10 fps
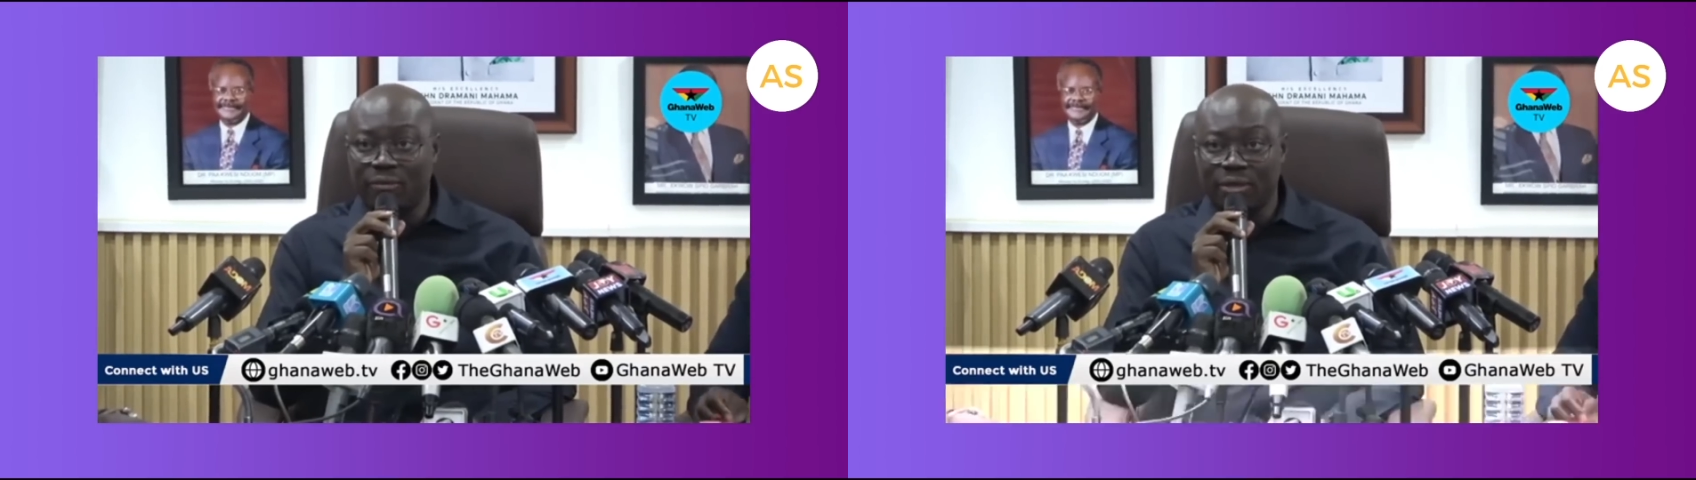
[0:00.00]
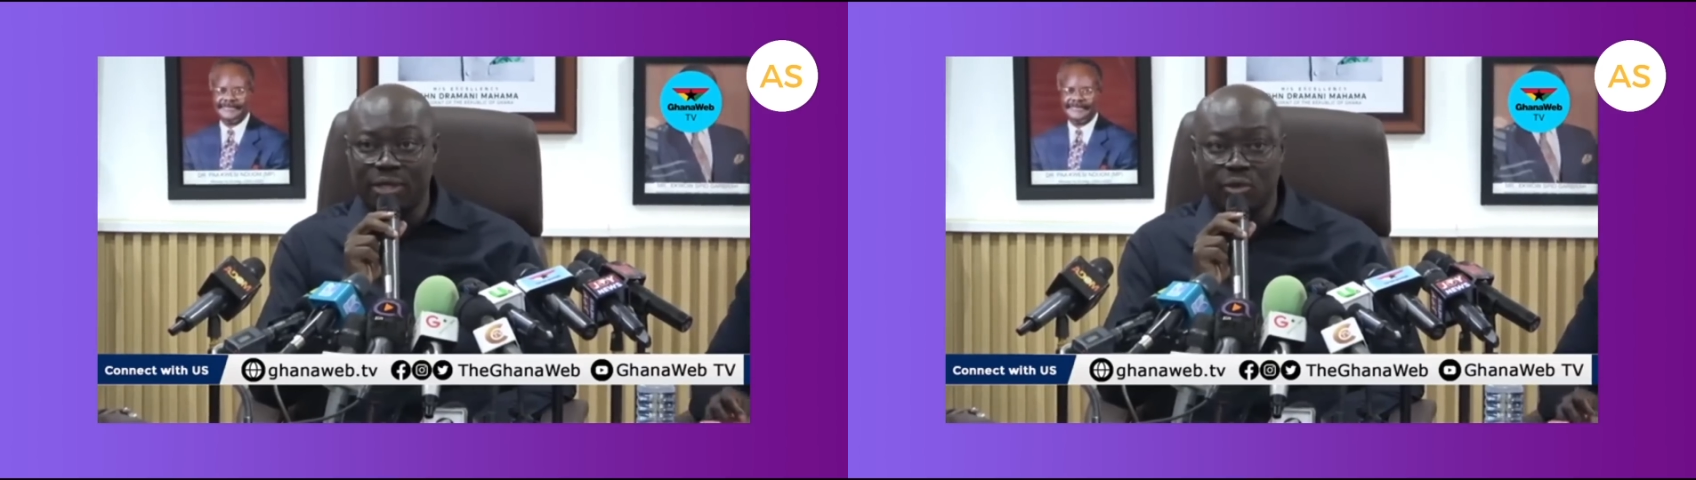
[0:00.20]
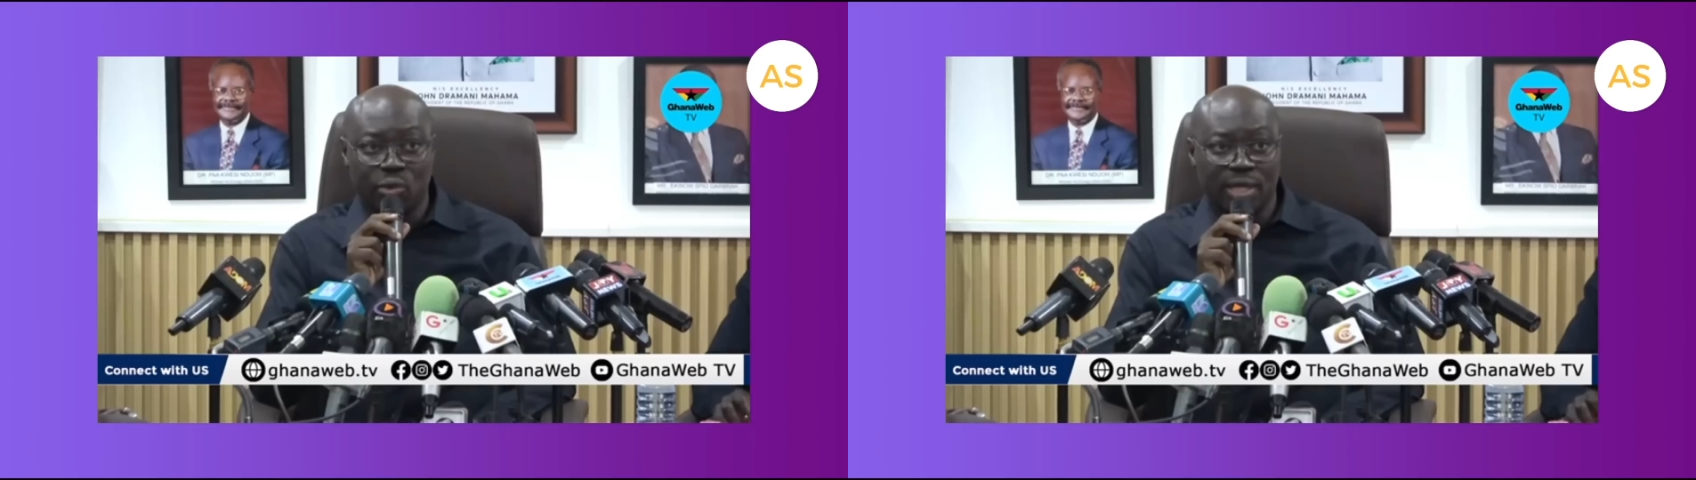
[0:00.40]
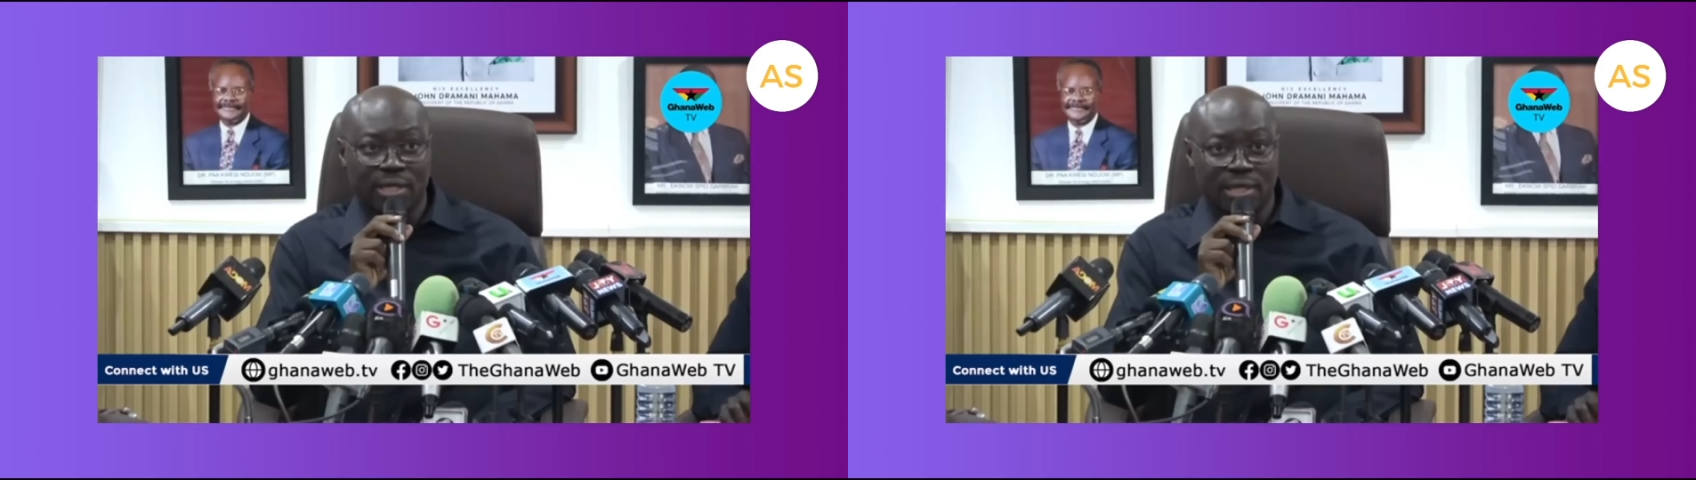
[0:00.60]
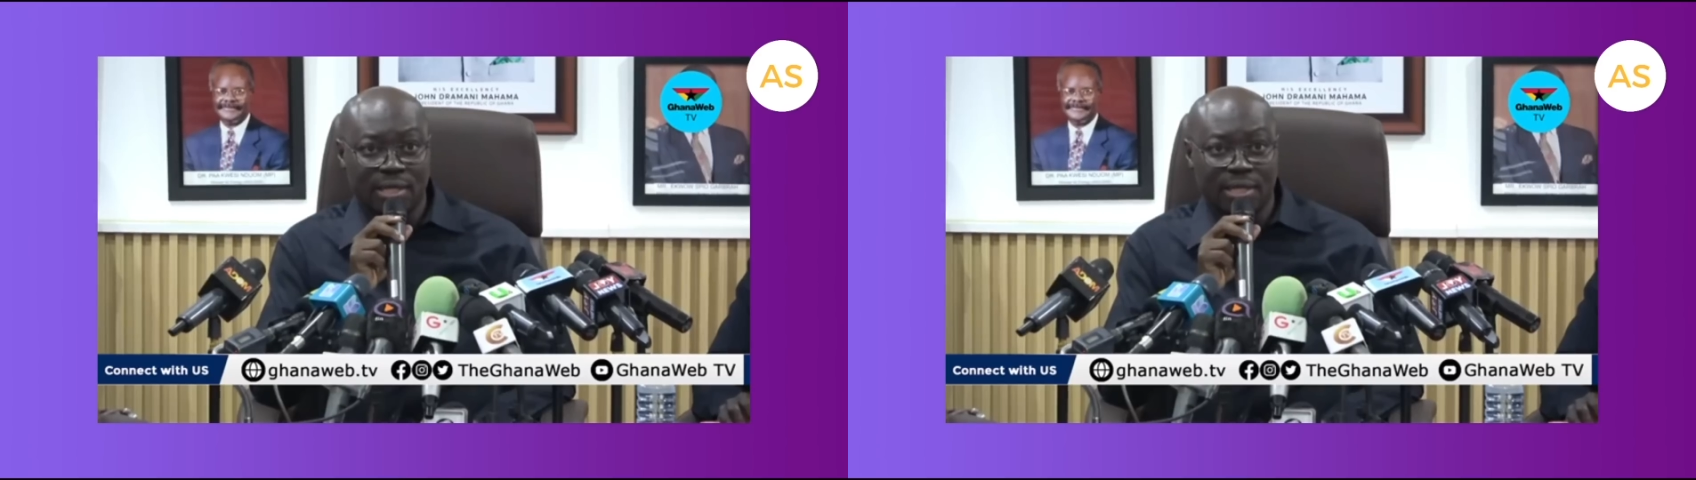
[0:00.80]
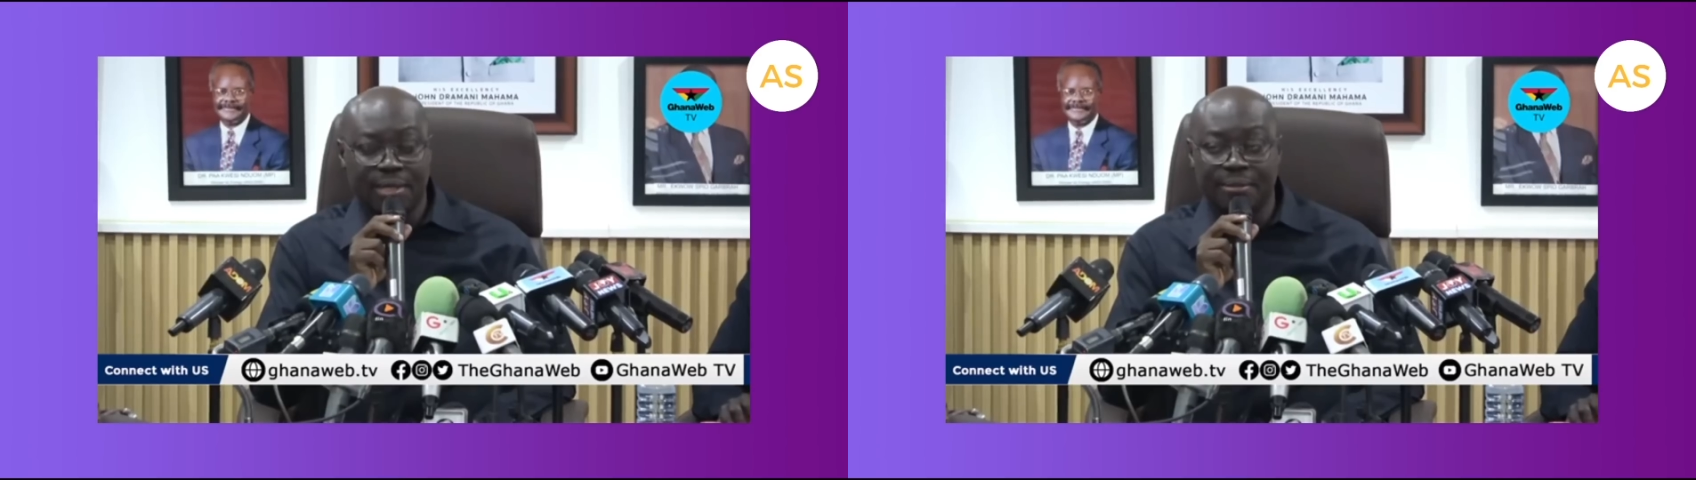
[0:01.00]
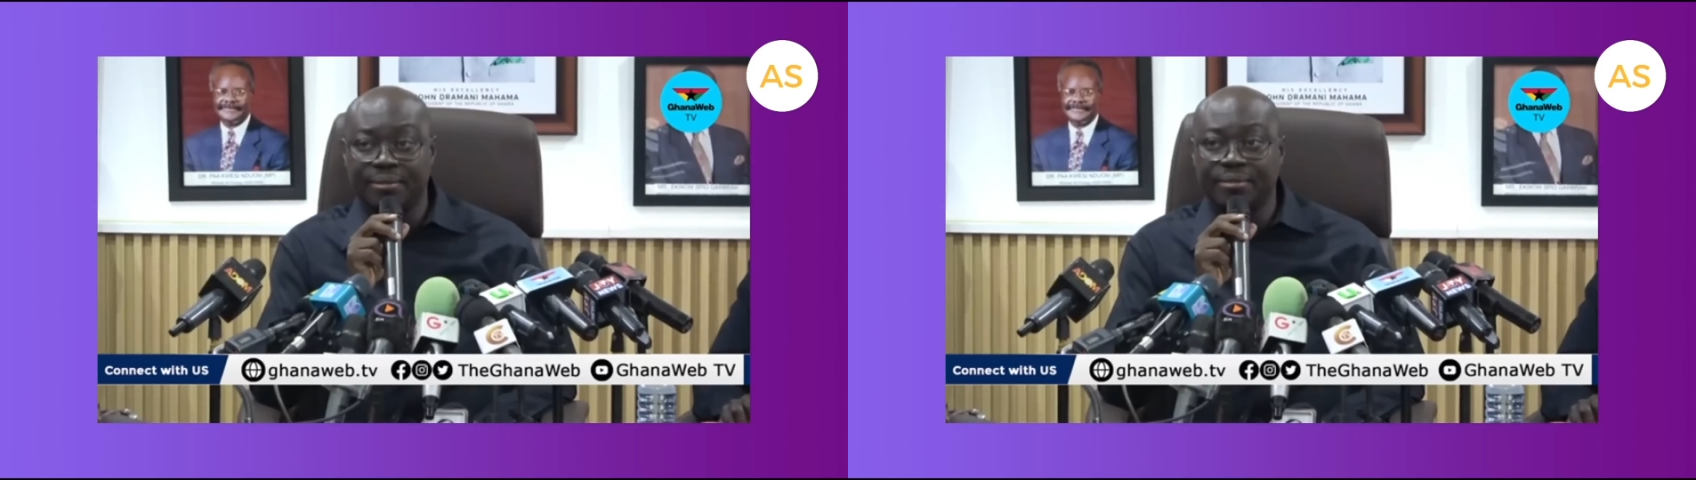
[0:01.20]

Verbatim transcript: office in 2016,